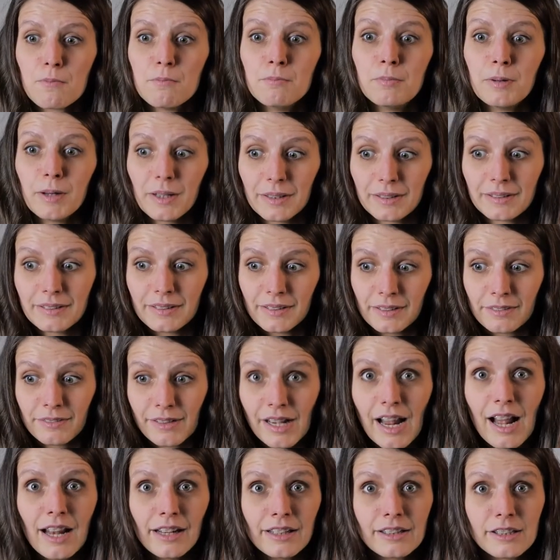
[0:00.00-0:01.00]
But the
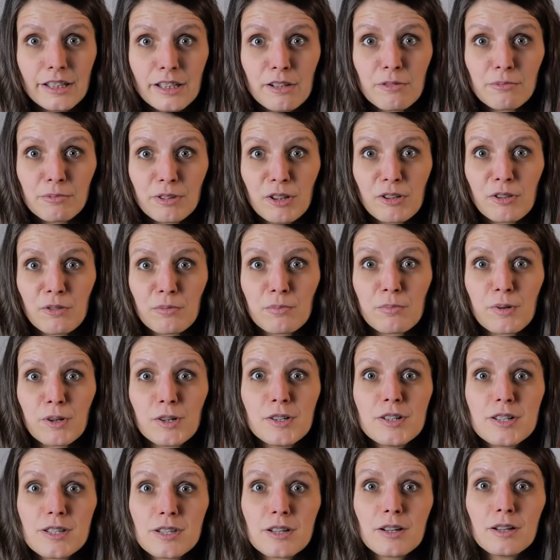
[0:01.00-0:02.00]
reality of your
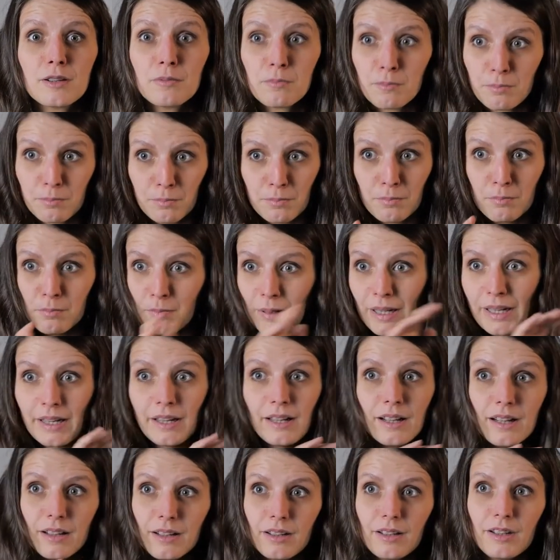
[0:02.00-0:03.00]
person
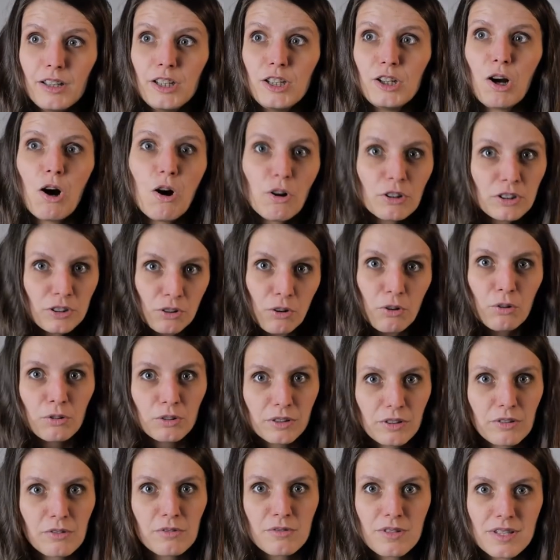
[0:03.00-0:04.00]
beyond all
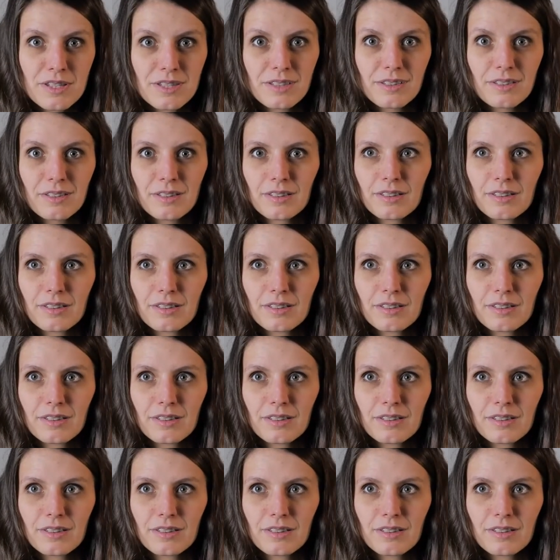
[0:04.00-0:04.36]
those